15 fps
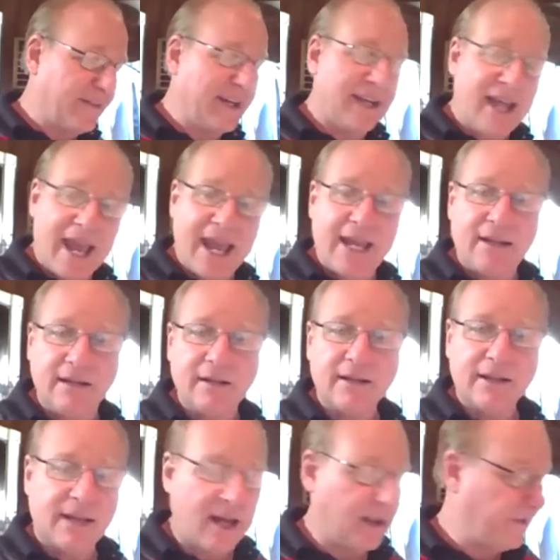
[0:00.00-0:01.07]
and 8,
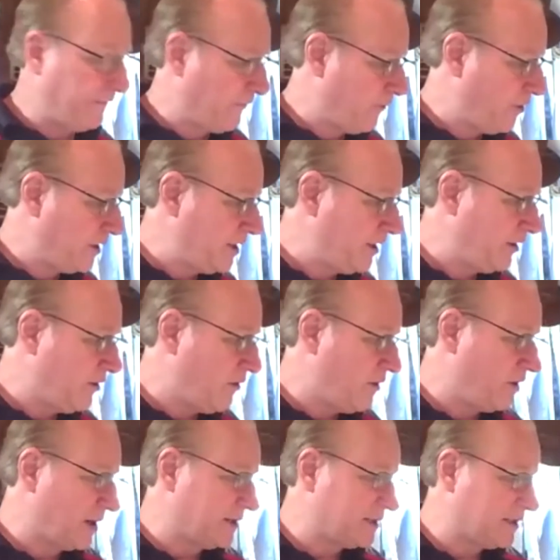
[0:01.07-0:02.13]
California.
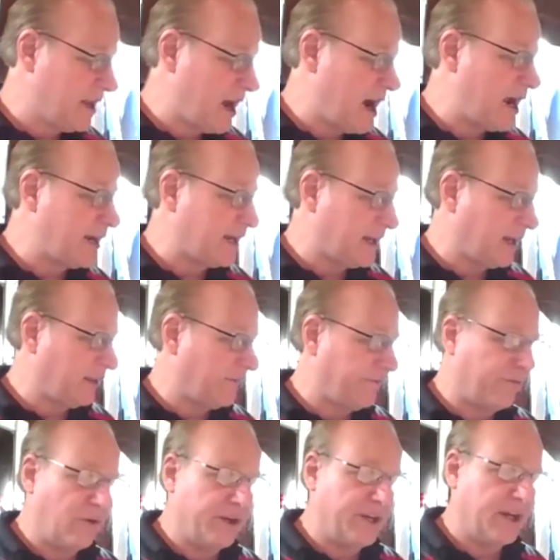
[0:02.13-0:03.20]
August 9,
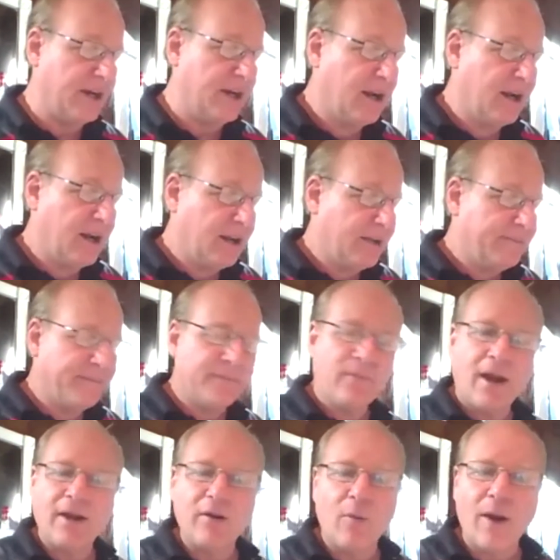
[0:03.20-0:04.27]
California.
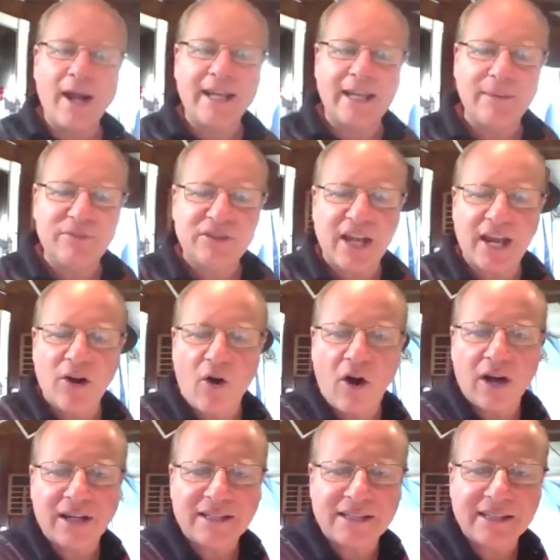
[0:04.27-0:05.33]
Well, I don't know why I keep saying
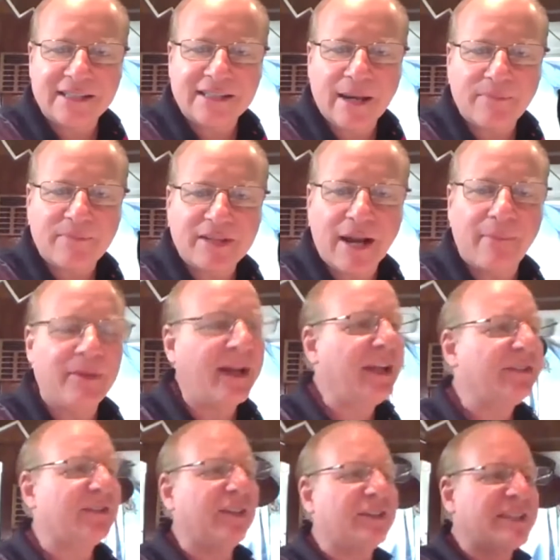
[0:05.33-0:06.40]
August. It's September.
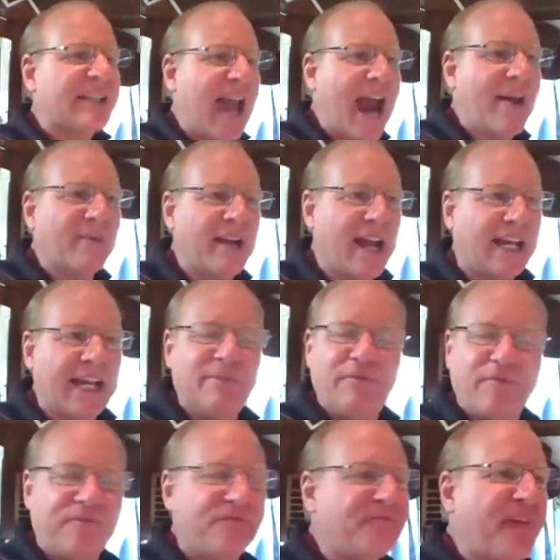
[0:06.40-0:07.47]
It's this camera that keeps
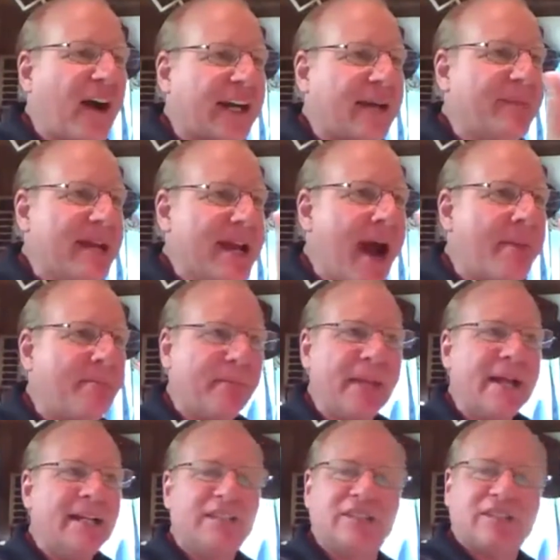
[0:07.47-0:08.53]
fucking me up,
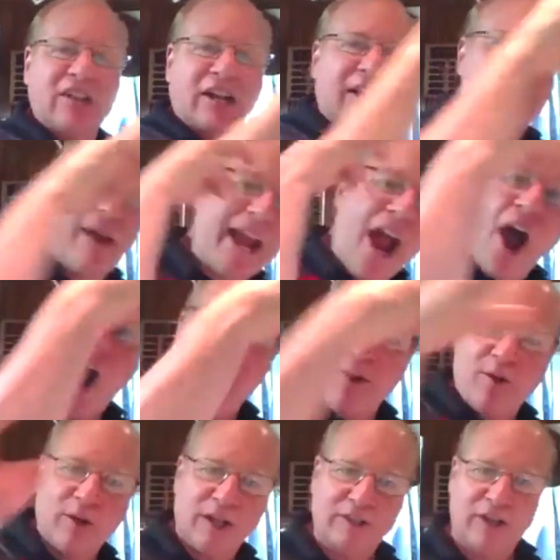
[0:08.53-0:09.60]
stuck in my eye
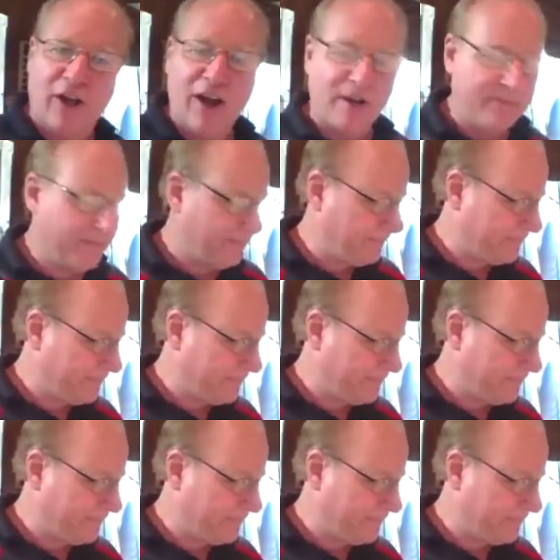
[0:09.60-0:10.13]
all the time.